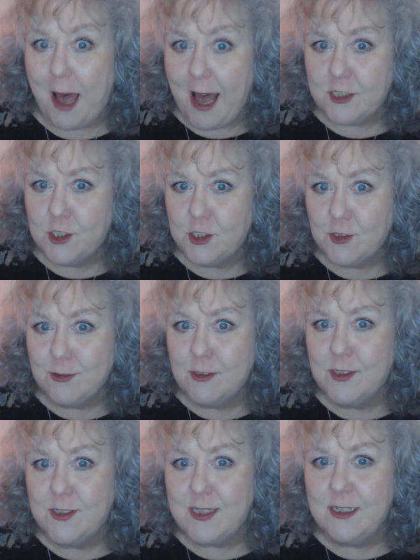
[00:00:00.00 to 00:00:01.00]

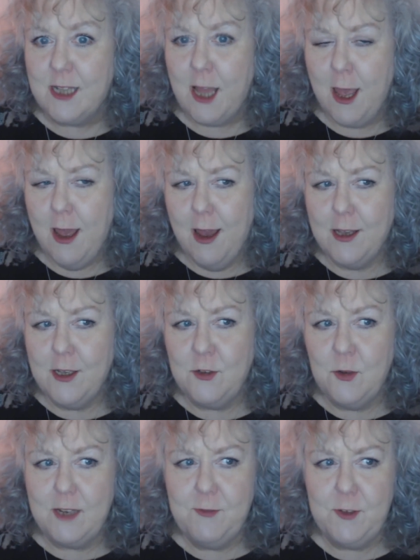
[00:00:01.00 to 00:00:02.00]
passions. And you
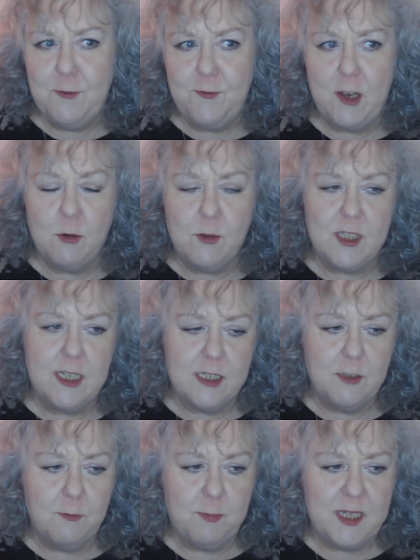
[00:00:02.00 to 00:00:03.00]
know, if you felt that
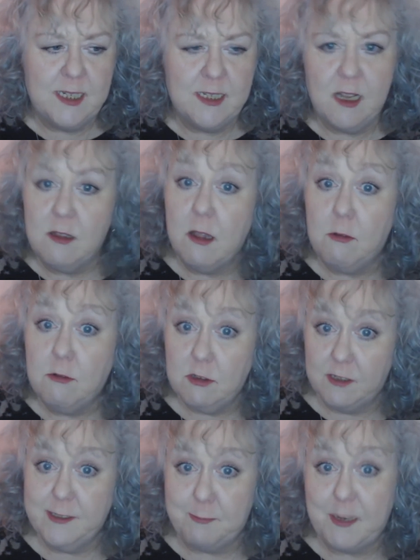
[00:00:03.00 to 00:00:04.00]
you've been in a lull
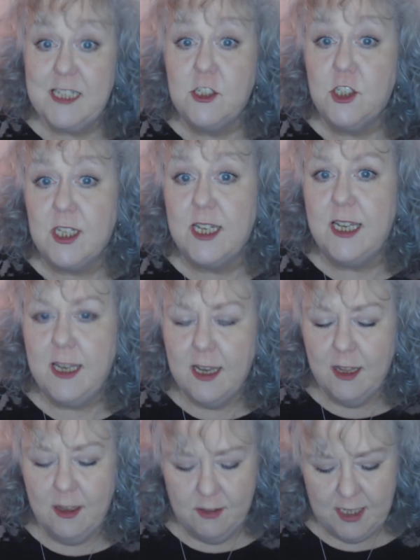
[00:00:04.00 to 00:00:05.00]
spiritually,
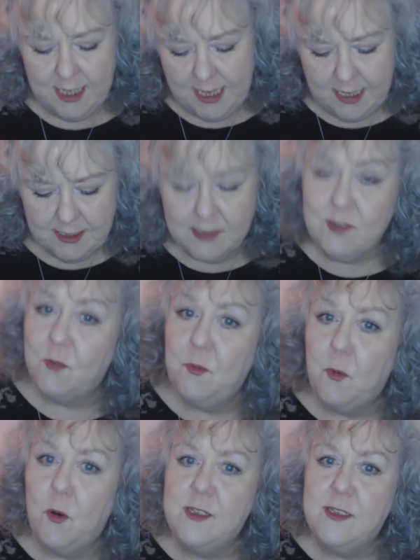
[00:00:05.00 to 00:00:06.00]
the Ace of
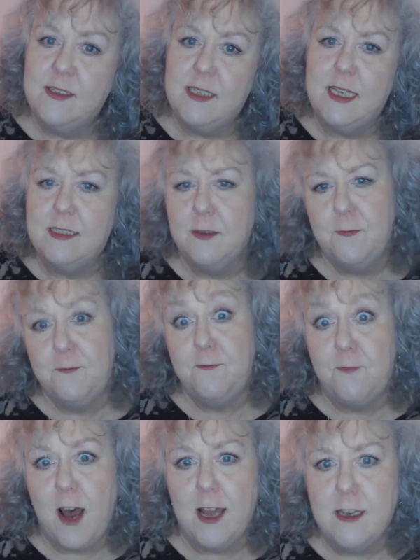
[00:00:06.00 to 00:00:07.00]
Wands, the Ace of
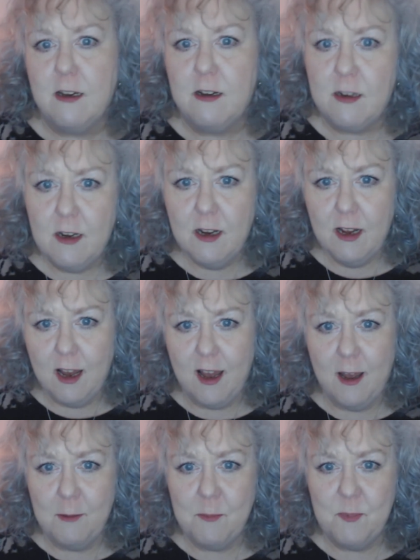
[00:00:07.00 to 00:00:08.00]
Fire,
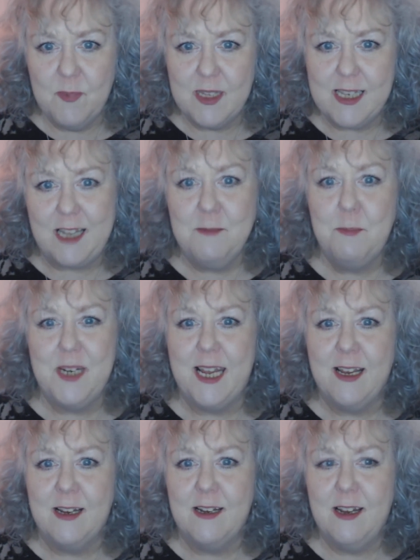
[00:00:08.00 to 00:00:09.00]
can
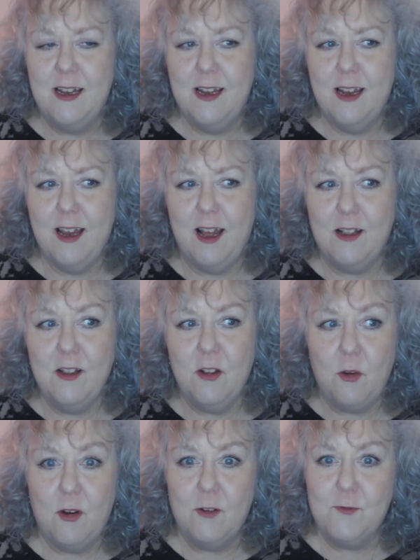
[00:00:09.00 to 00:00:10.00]
bring a
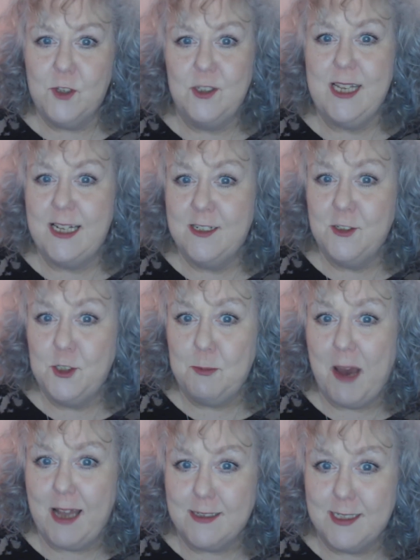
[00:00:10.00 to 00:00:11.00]
lot of good energy
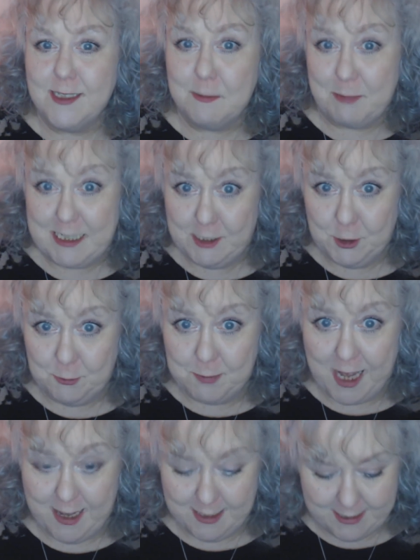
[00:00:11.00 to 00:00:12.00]
back to a spiritual
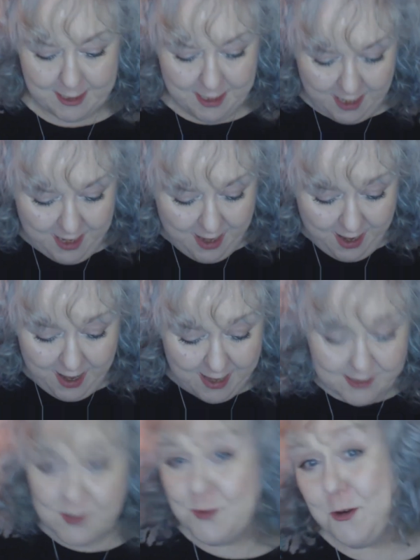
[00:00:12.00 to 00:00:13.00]
path.
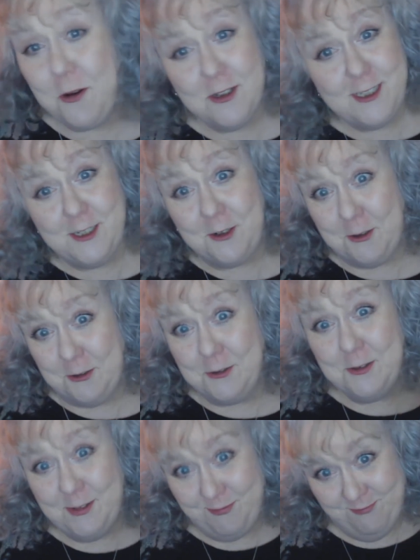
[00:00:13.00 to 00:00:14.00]
So all in
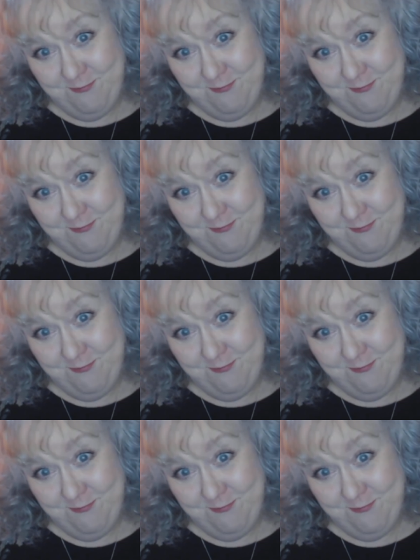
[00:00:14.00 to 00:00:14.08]
all,